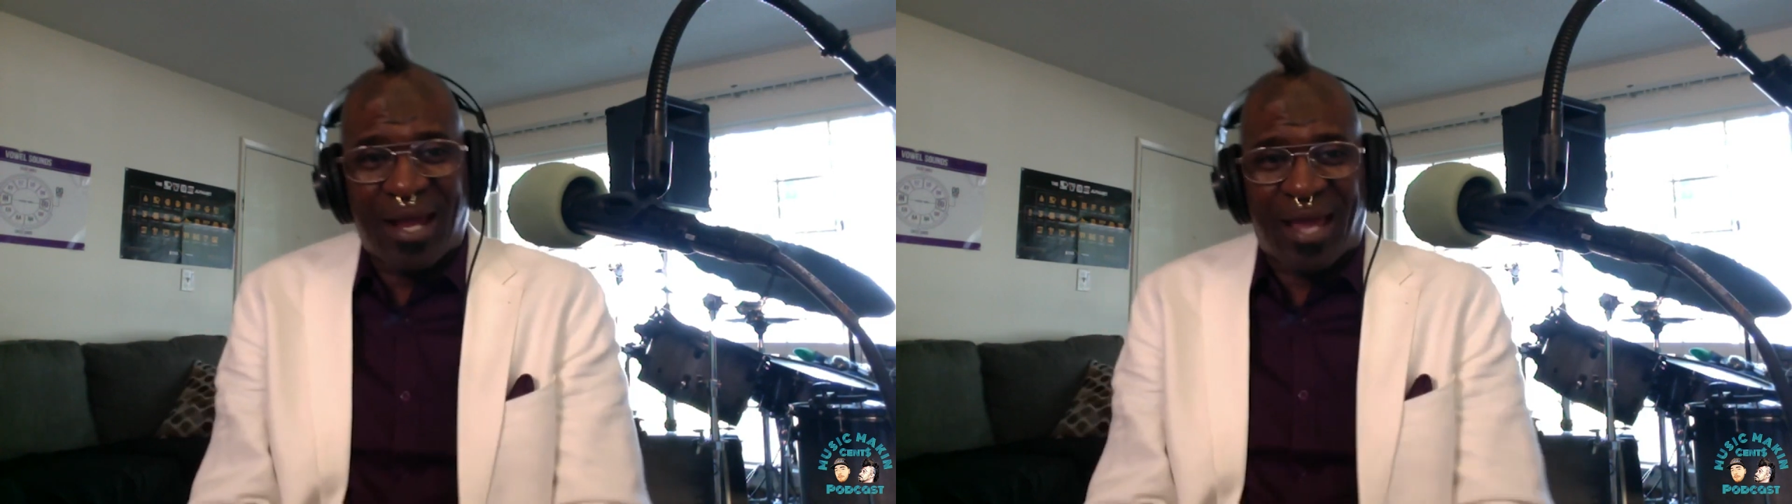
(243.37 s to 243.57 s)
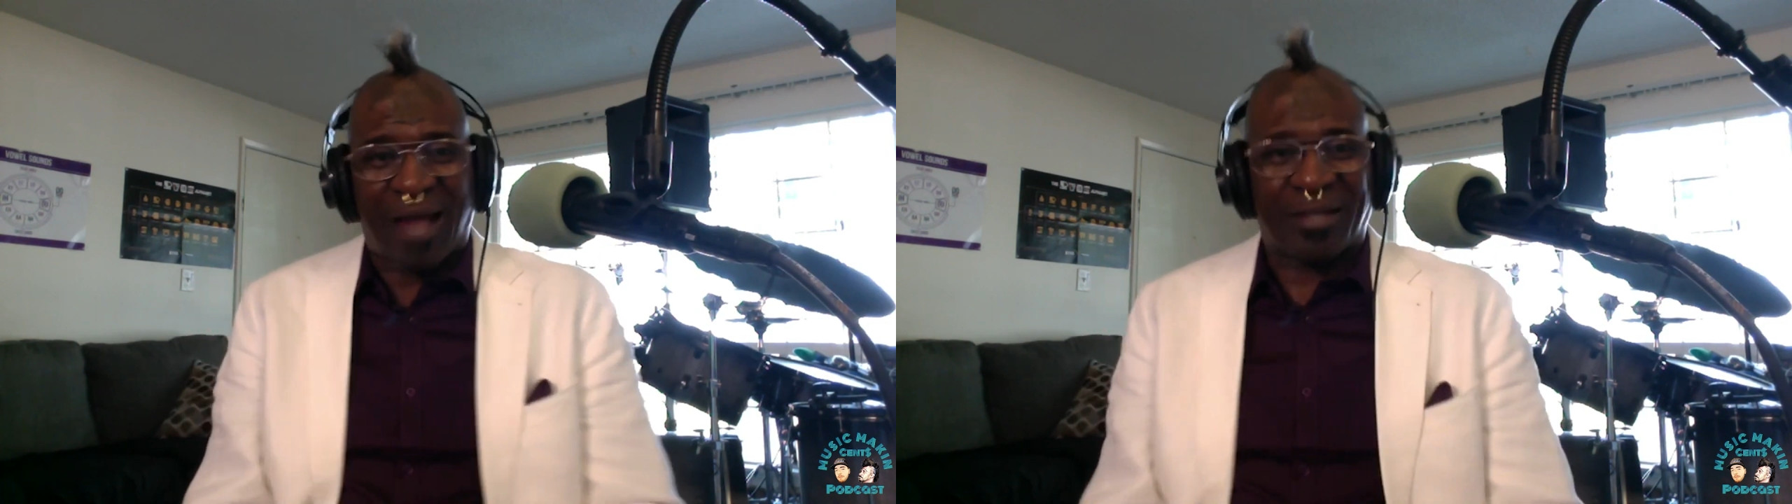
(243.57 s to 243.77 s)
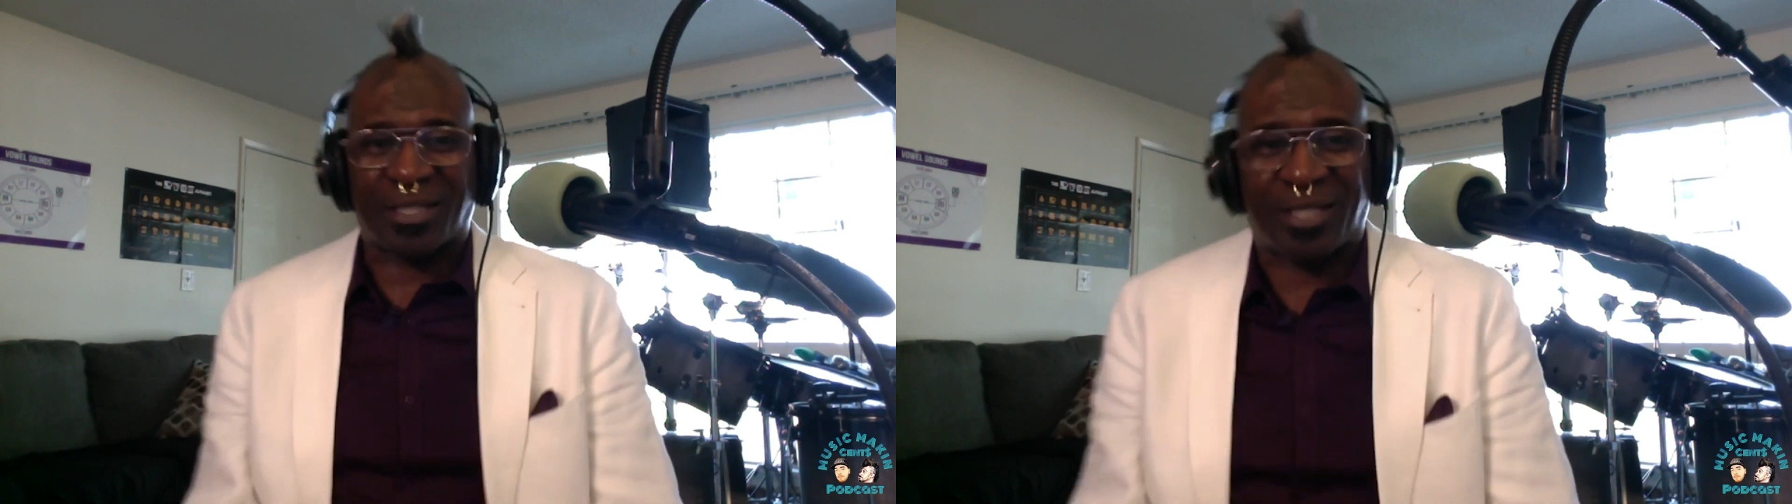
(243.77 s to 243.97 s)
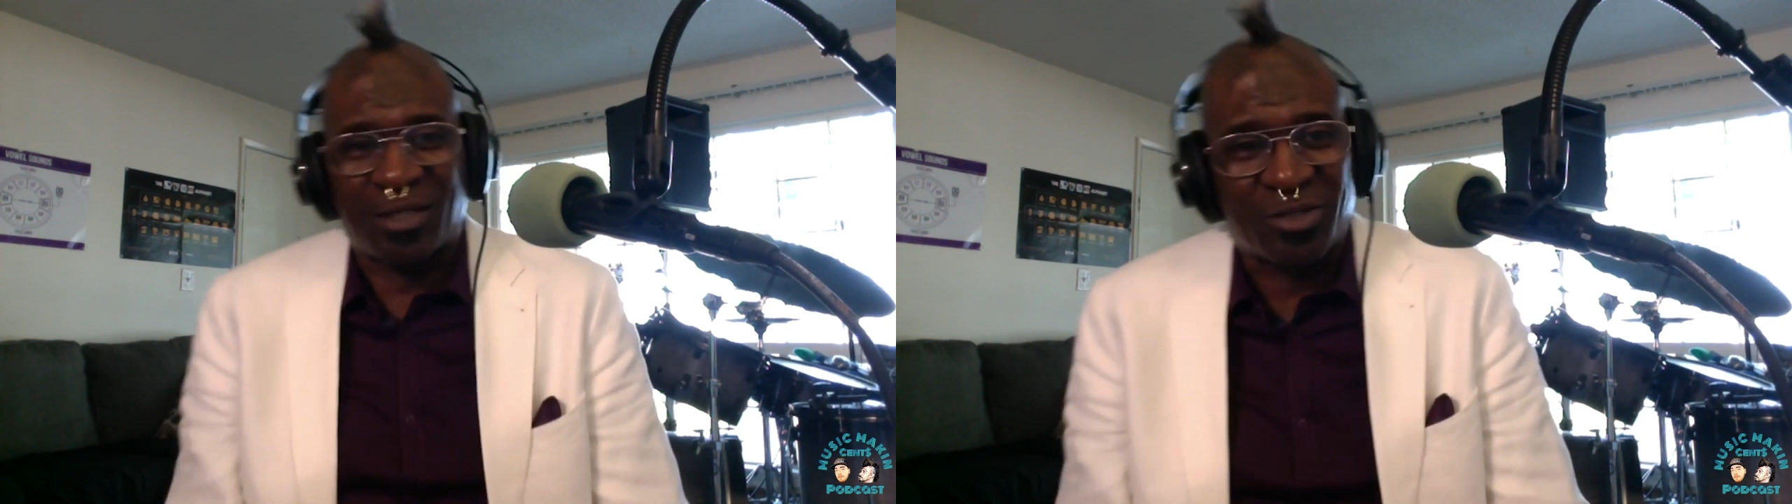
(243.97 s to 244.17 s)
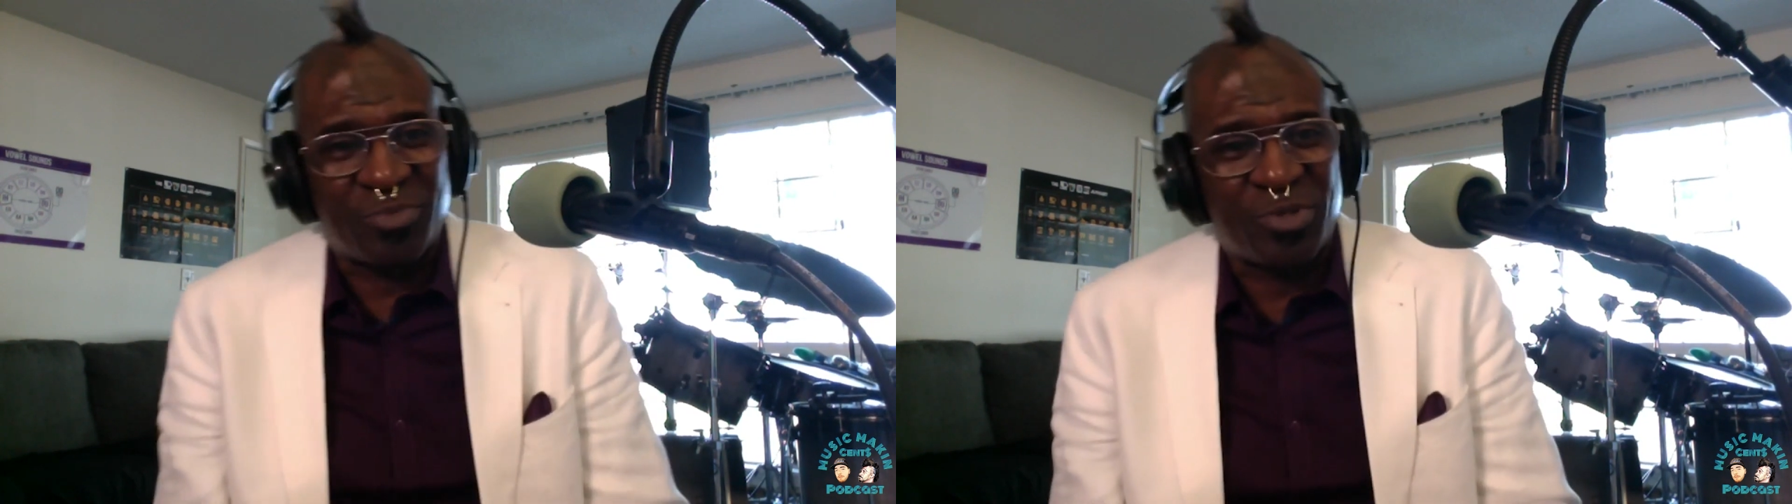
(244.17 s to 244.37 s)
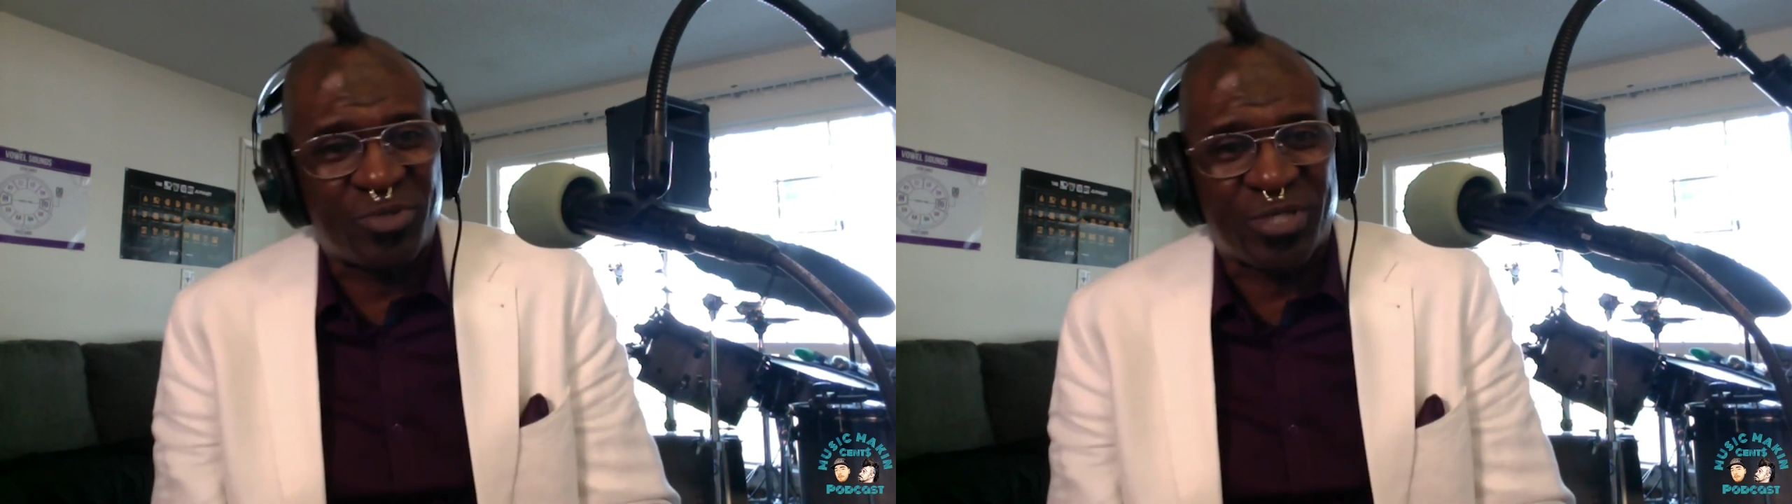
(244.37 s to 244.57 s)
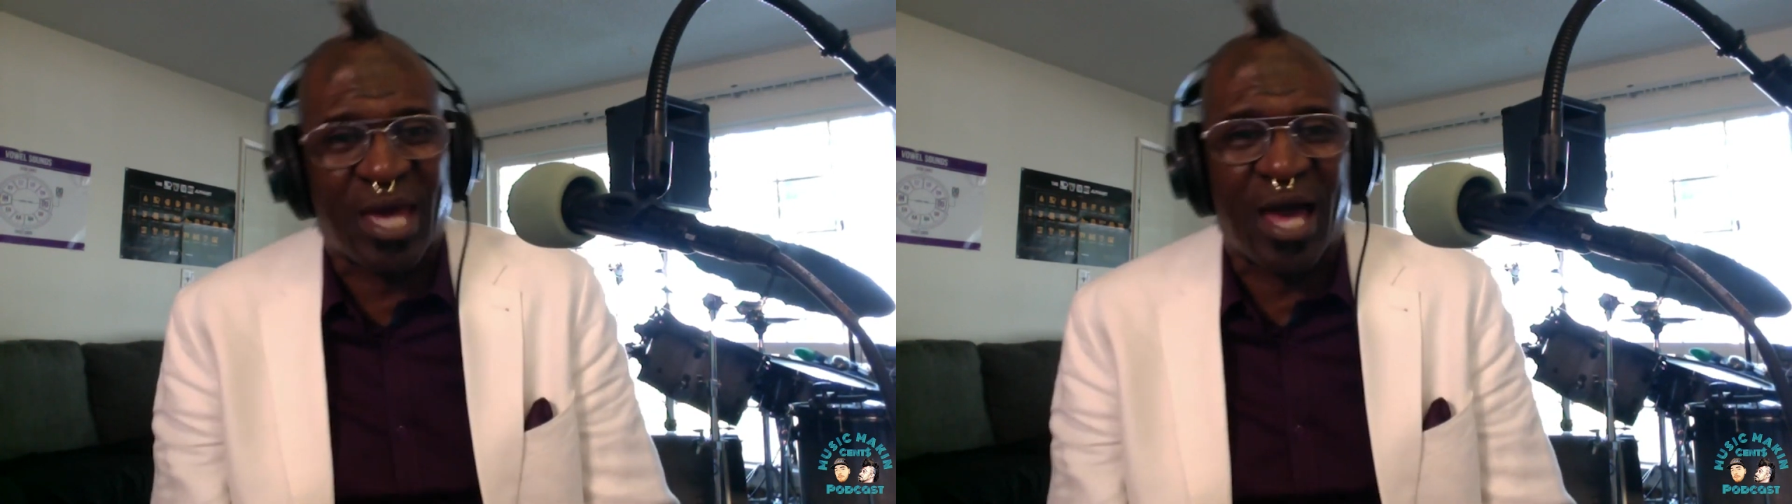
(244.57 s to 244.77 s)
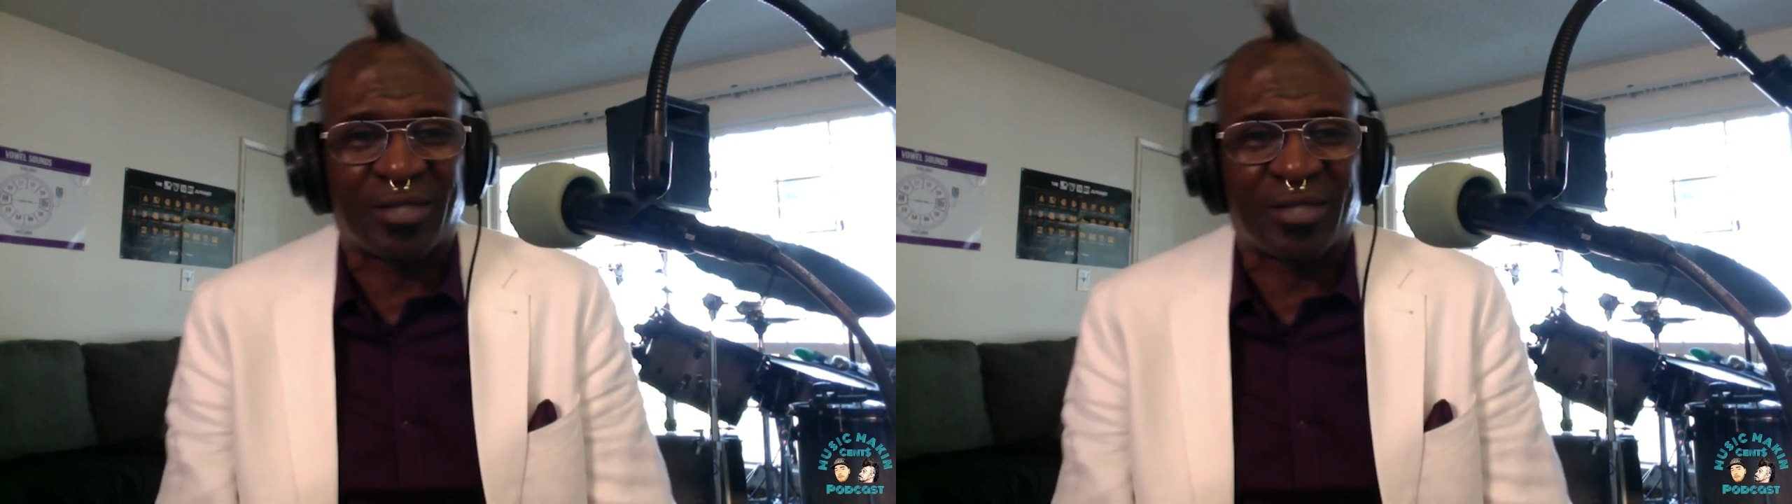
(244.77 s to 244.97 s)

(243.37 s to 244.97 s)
They got killer music out